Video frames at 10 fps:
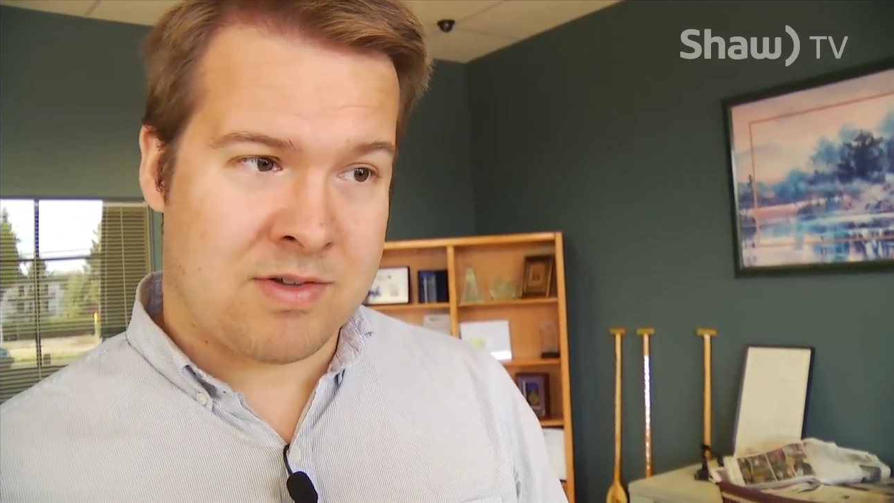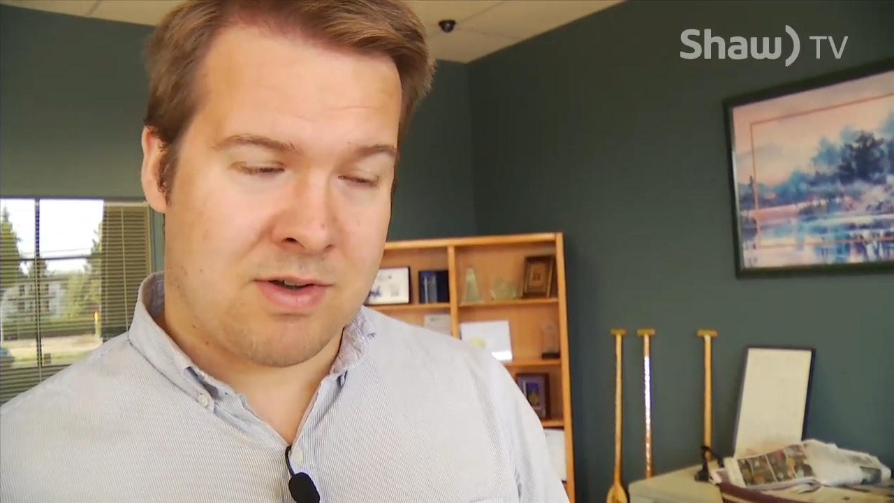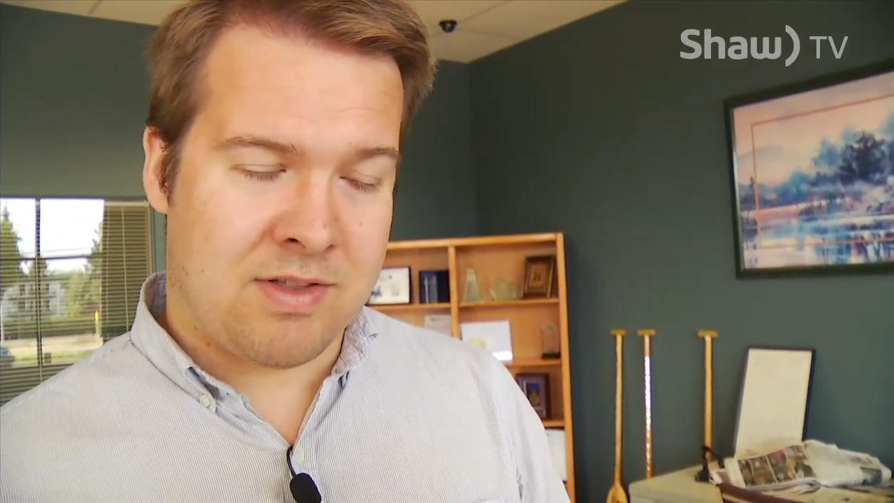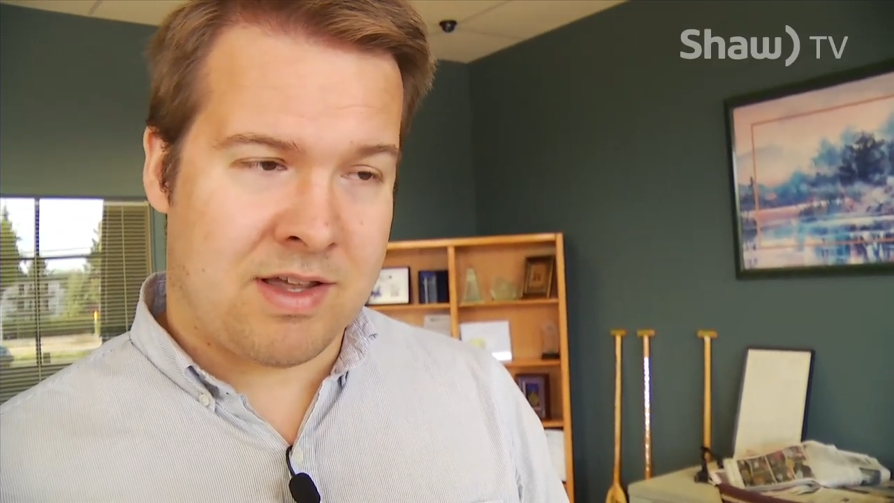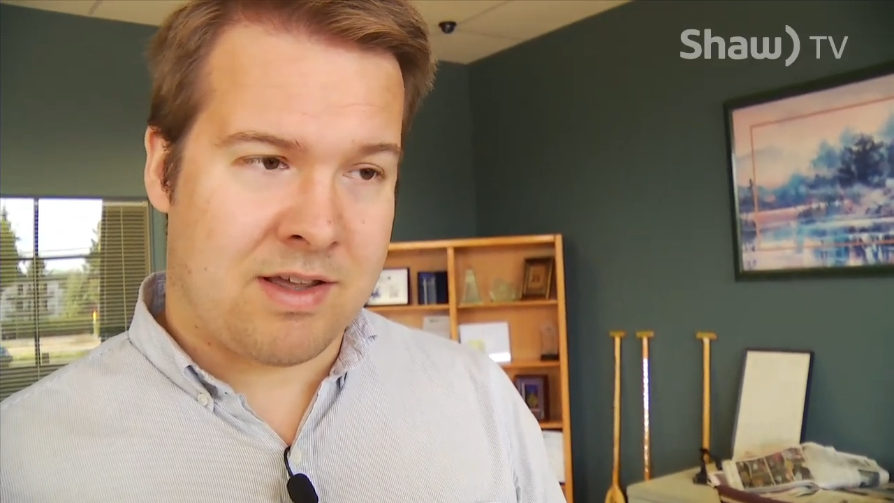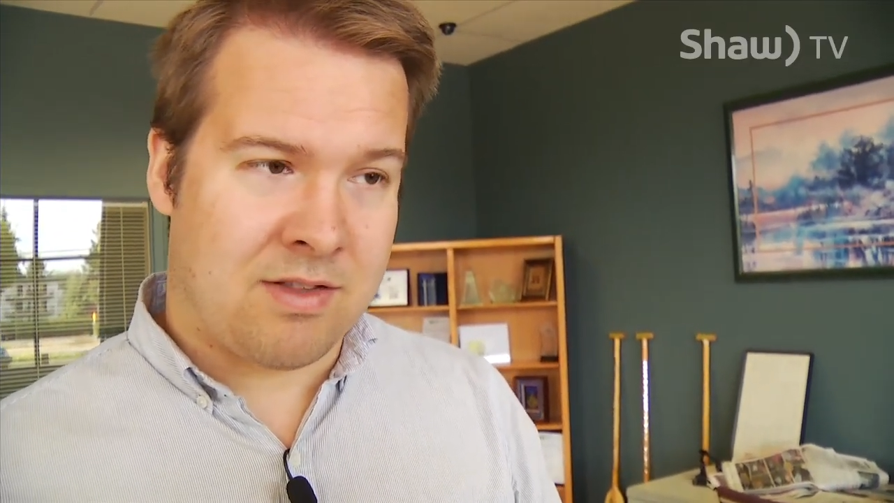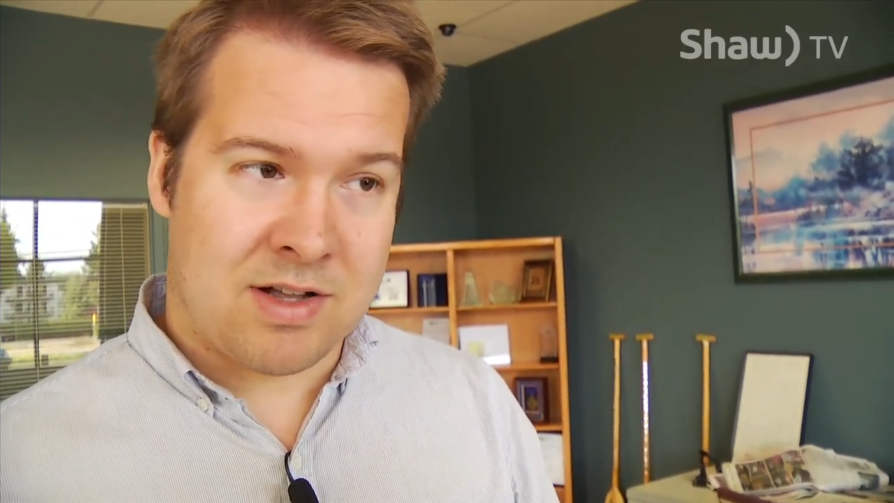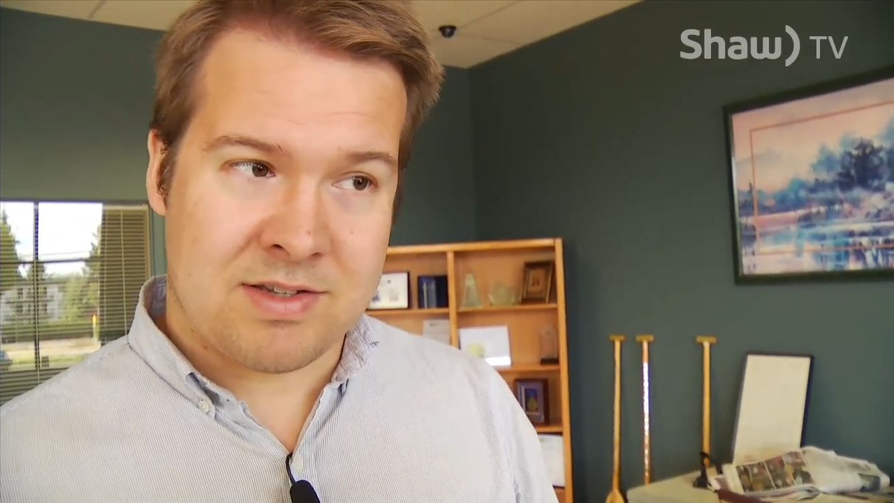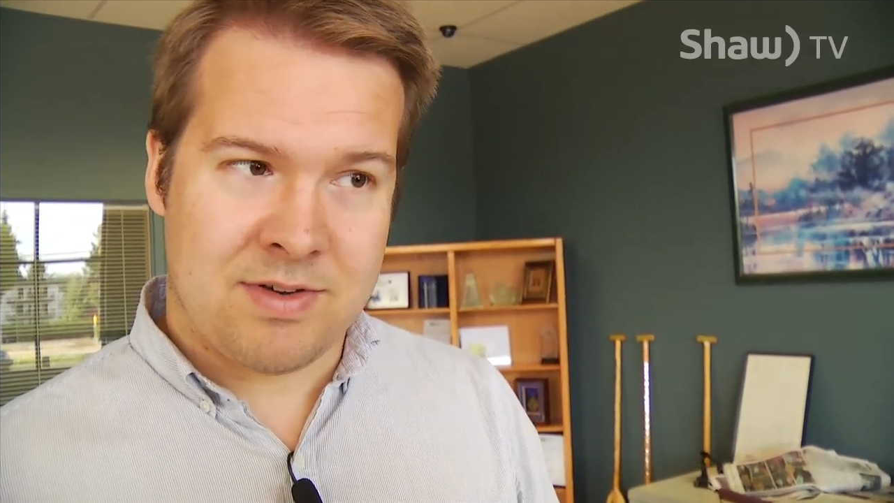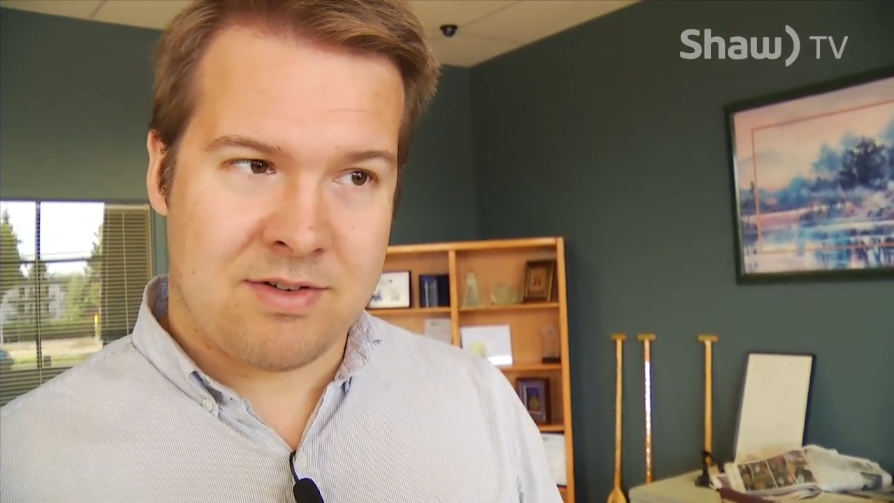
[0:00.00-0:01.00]
So I think
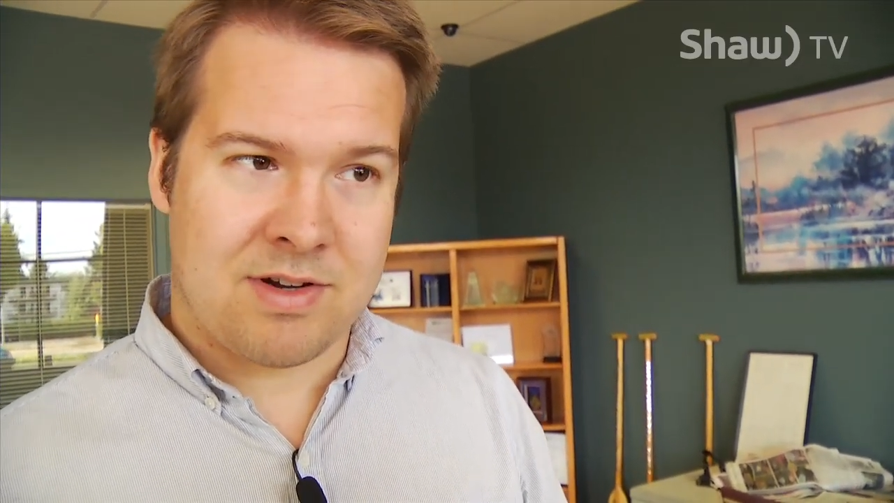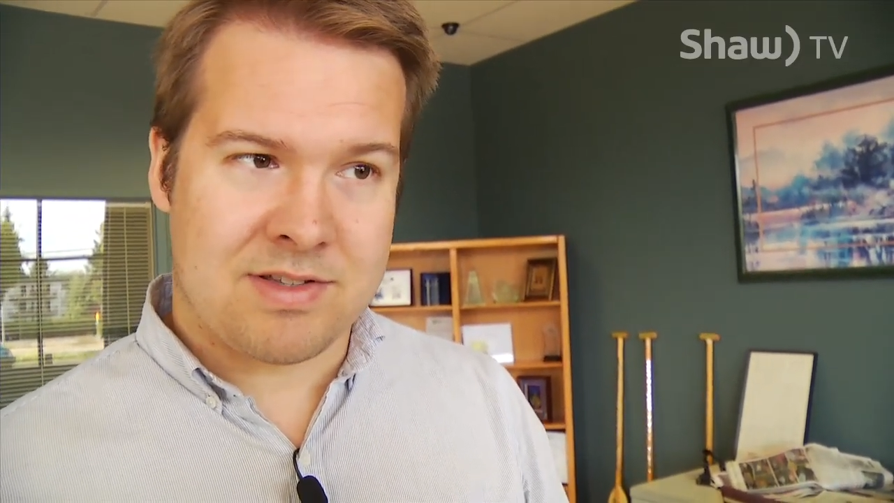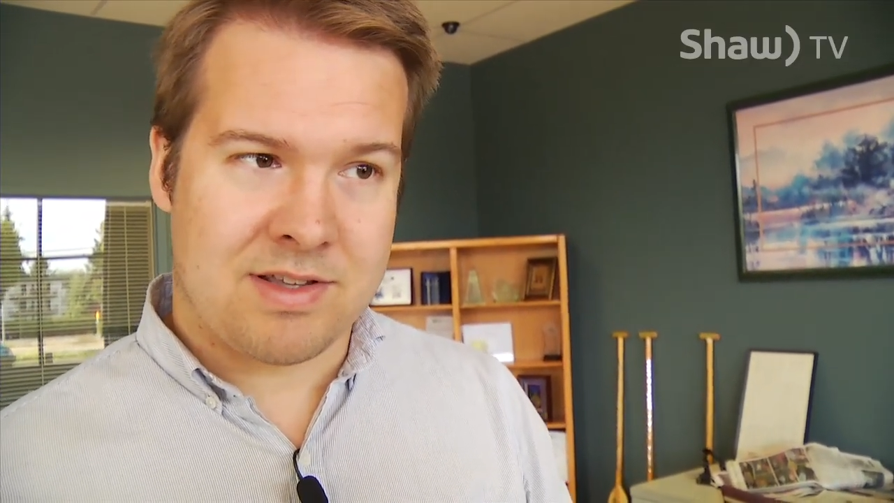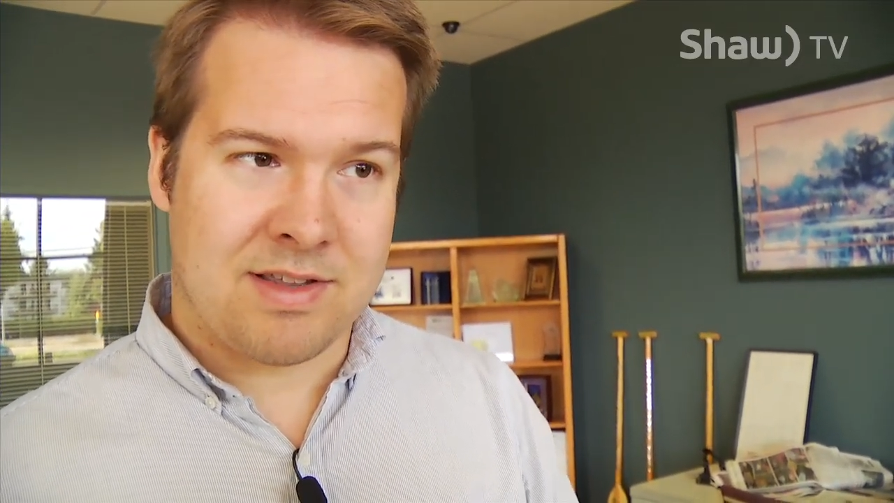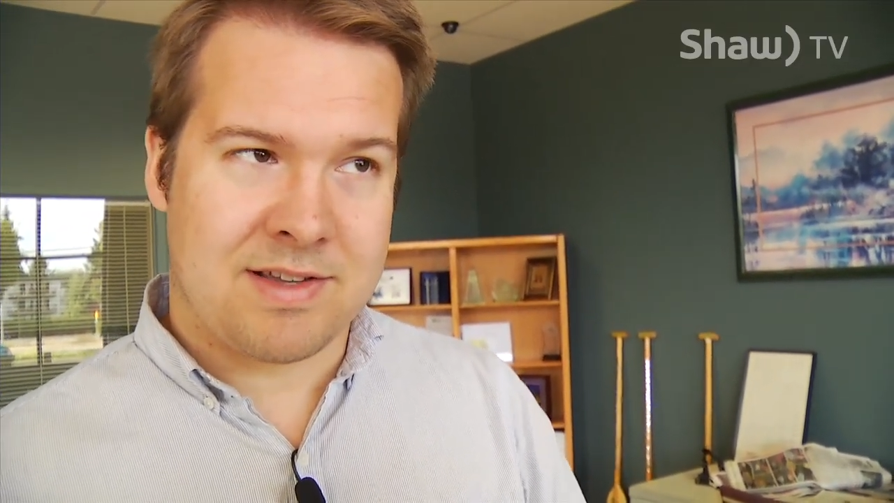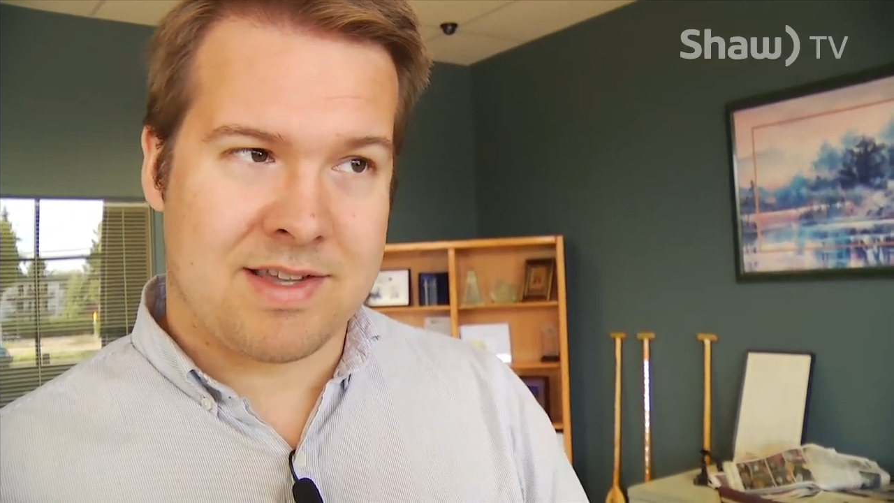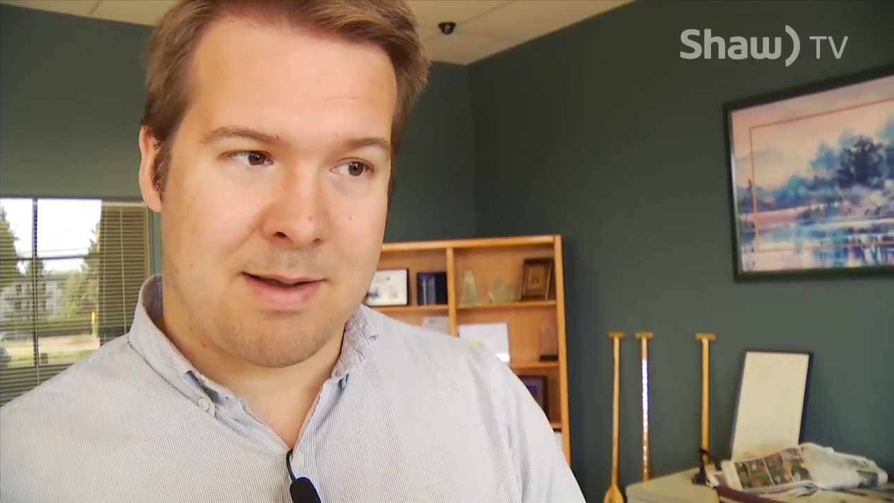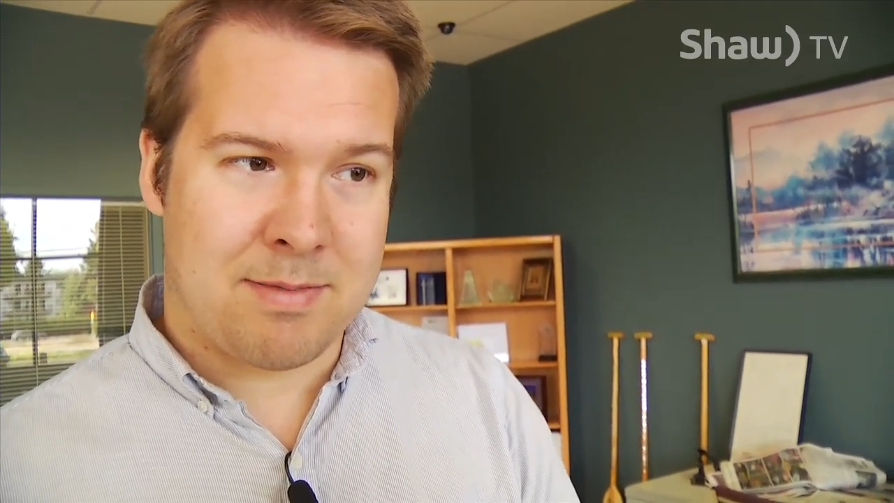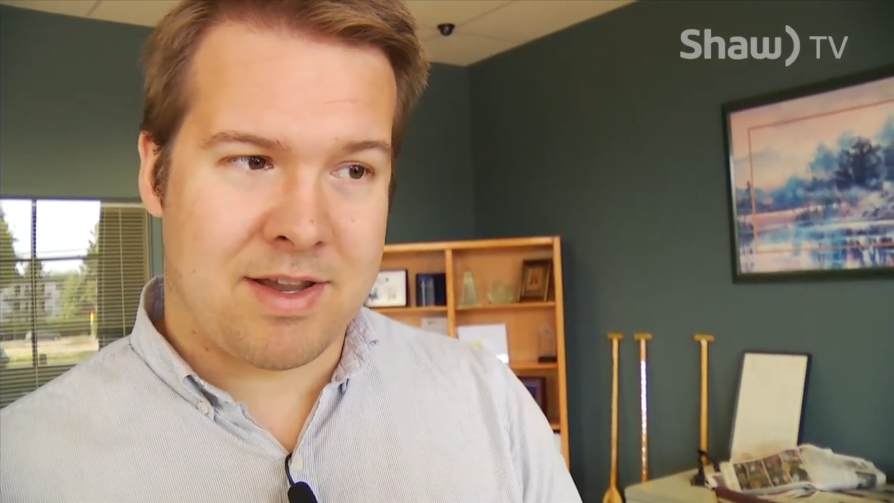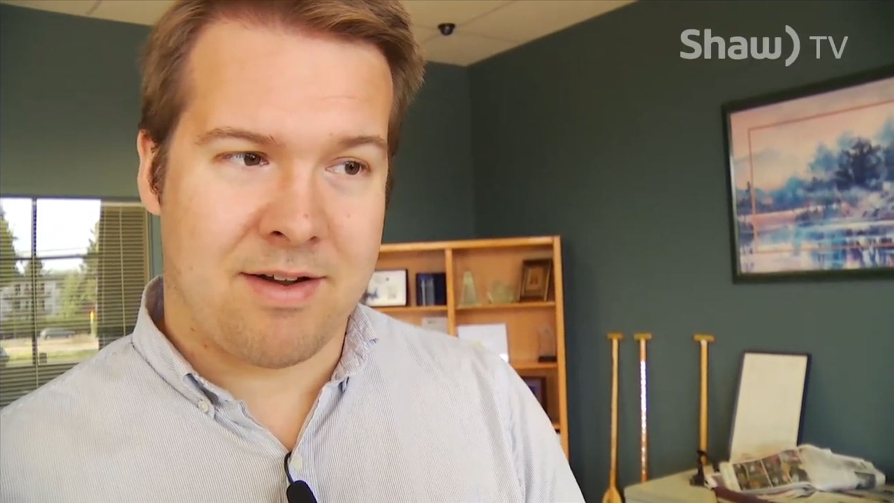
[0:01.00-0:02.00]
lots of interesting things
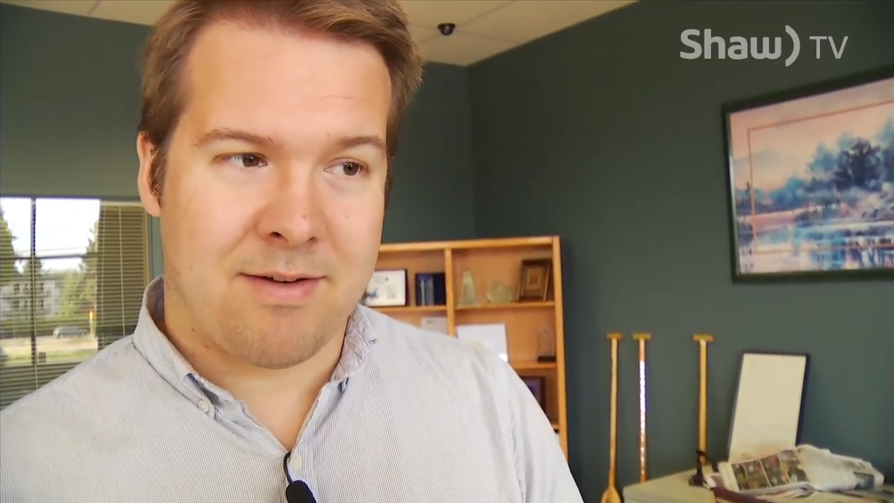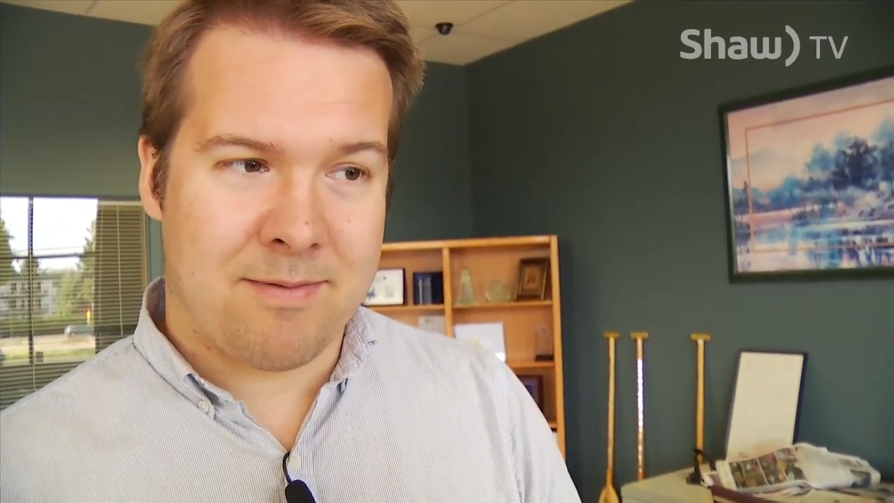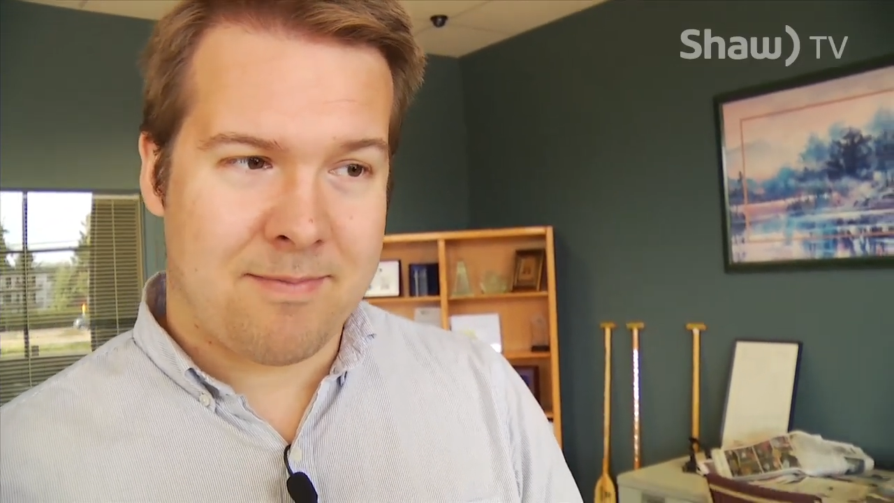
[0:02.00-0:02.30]
happening here.